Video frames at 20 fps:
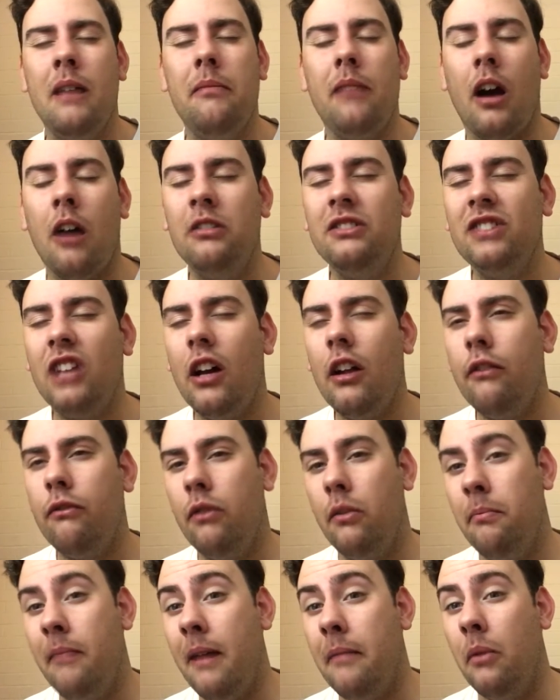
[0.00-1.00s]
I'll start off
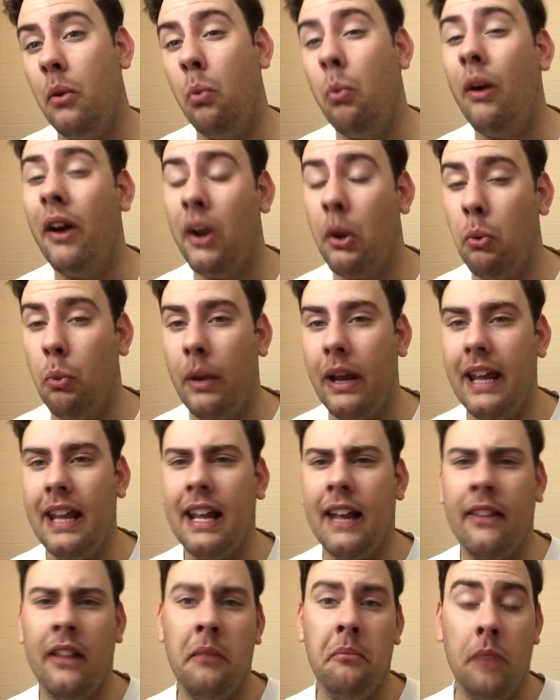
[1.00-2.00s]
with maybe one a week
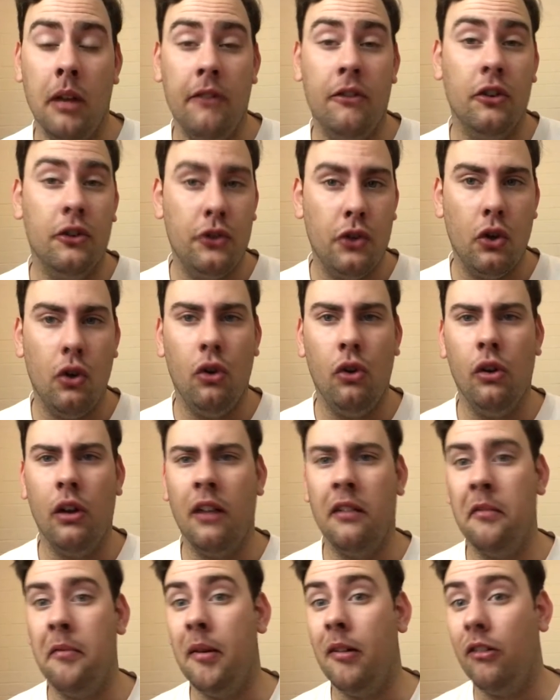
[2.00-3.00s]
and then move to two
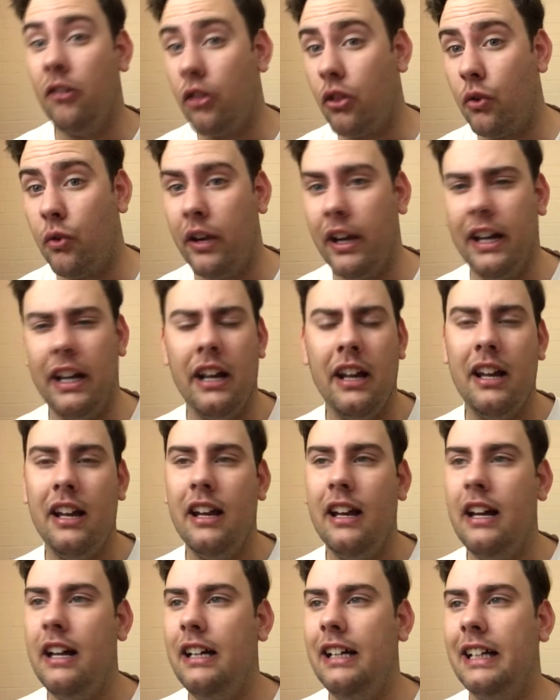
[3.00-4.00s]
and then maybe three.
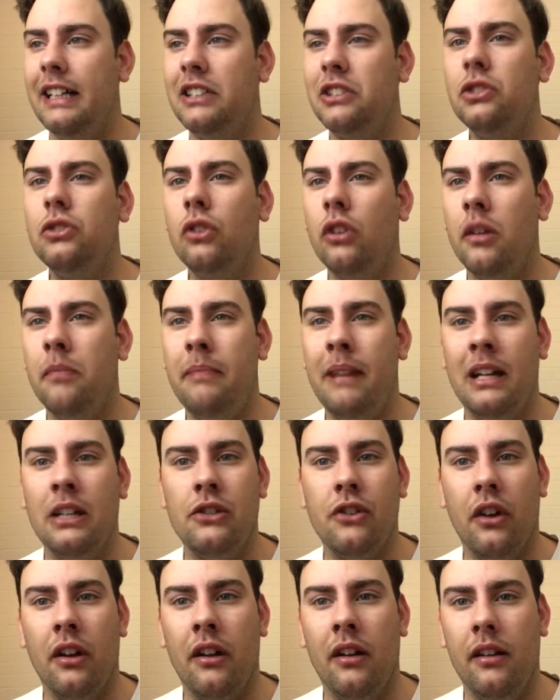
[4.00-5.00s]
It just all depends
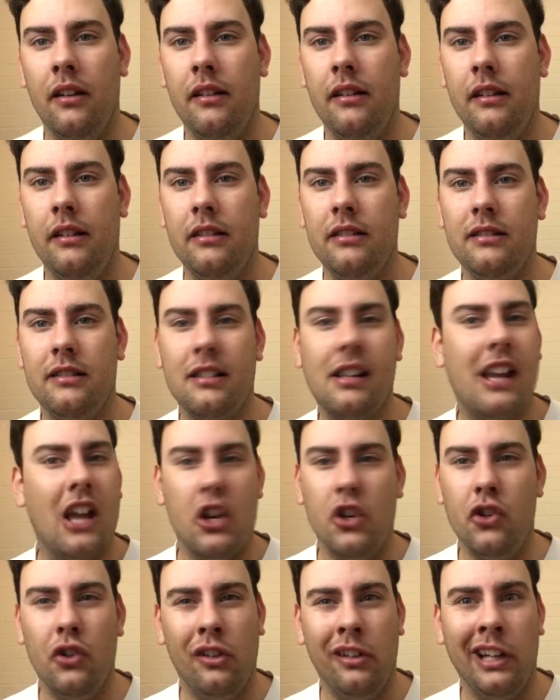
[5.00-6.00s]
on
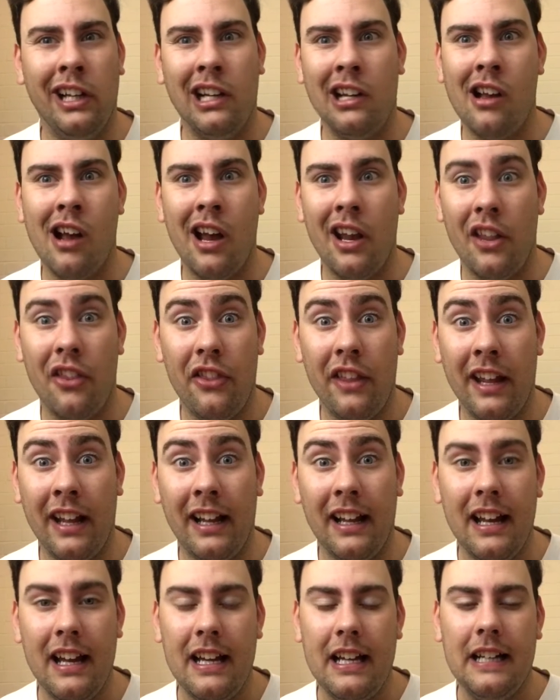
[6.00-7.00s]
scheduling kind of
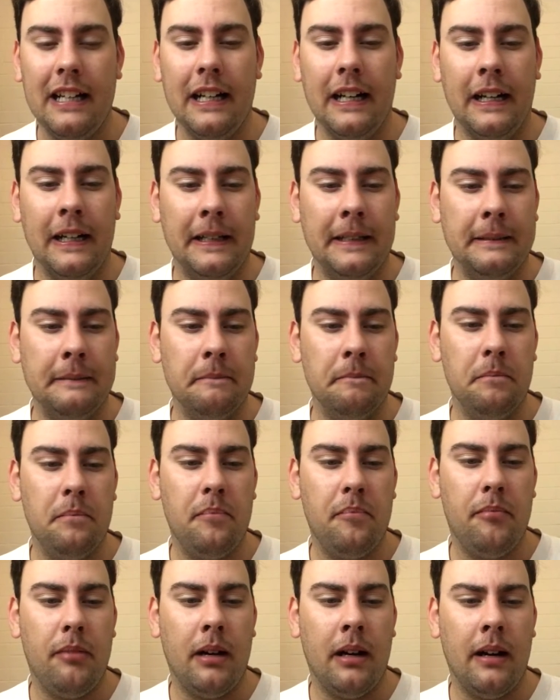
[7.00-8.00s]
thing.
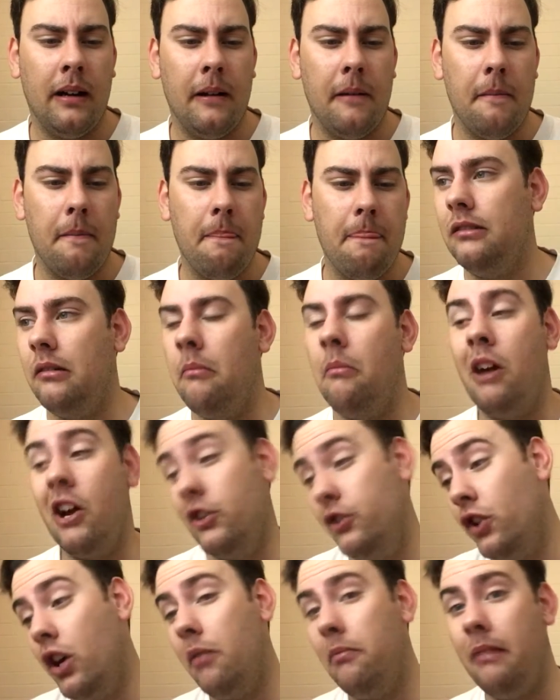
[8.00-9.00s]
But my
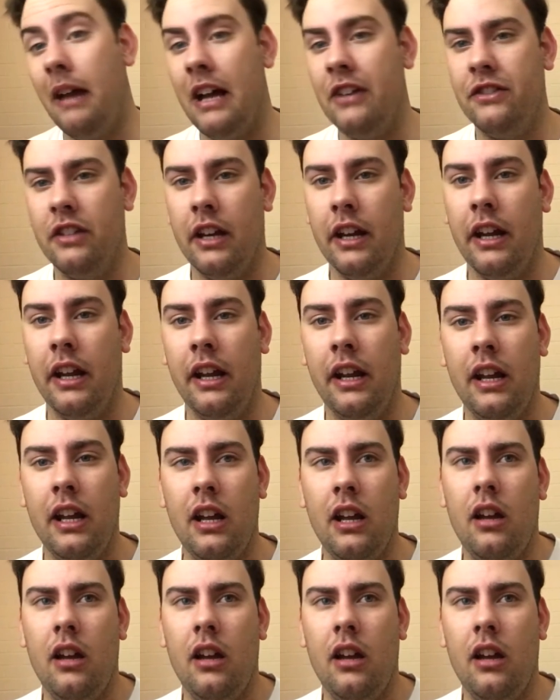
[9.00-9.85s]
job as a